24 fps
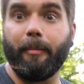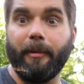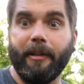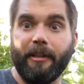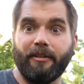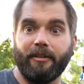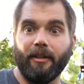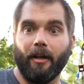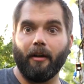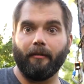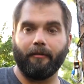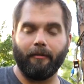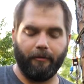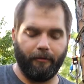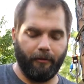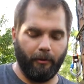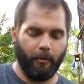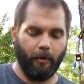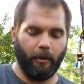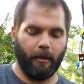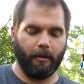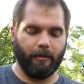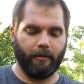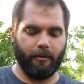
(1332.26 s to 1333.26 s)
a piece off if
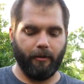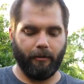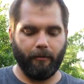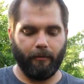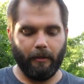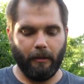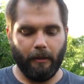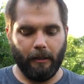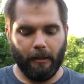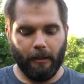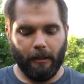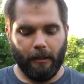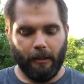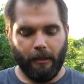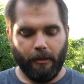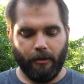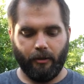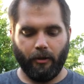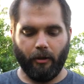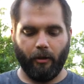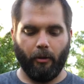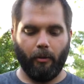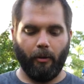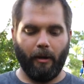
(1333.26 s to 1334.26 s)
you wanted to.
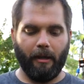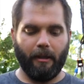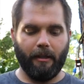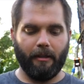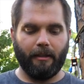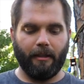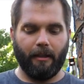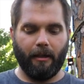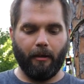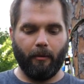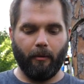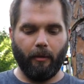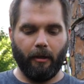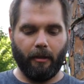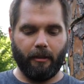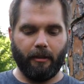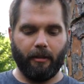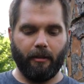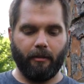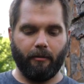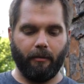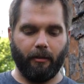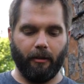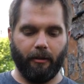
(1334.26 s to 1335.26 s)
So the way this thing
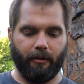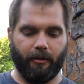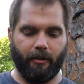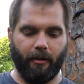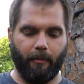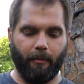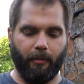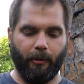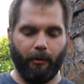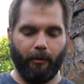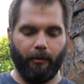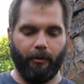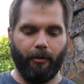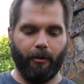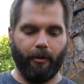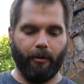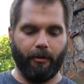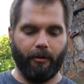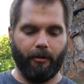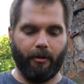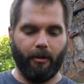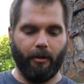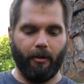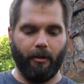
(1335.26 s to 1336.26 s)
works is real simple.
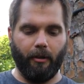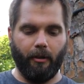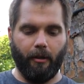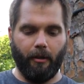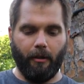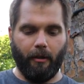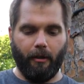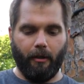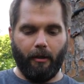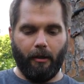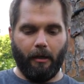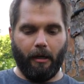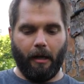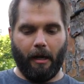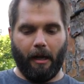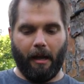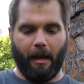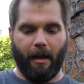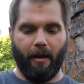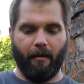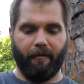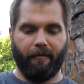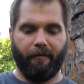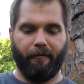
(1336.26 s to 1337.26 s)
There's, I
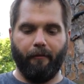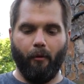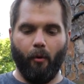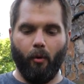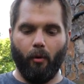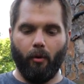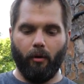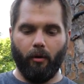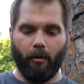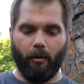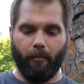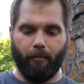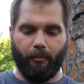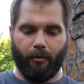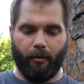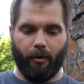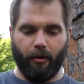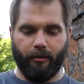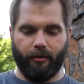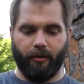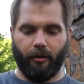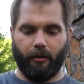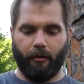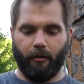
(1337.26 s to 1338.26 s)
have four
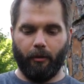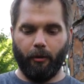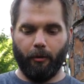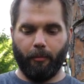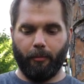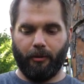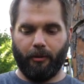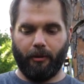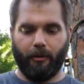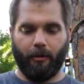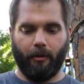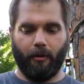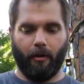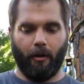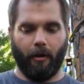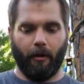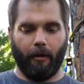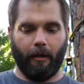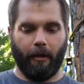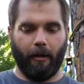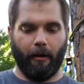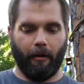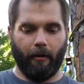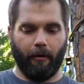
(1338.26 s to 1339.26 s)
prusik loops
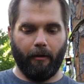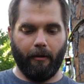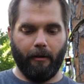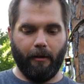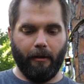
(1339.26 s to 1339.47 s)
on here.